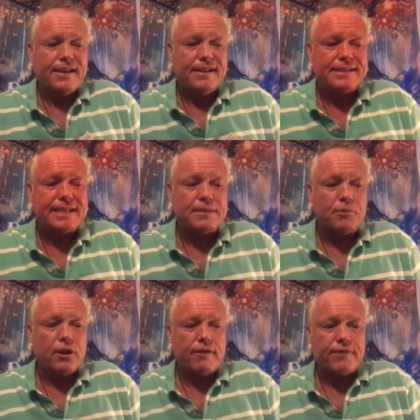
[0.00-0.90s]
Let's get some
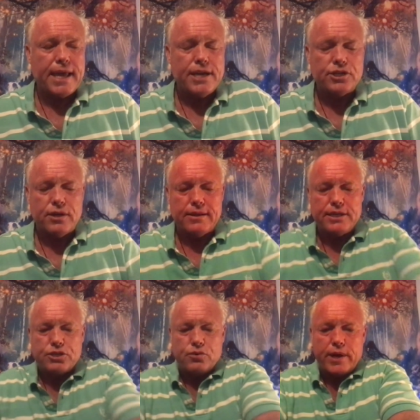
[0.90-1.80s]
clarification on
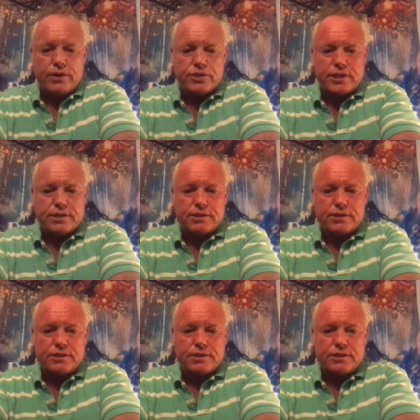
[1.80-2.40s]
these two energies.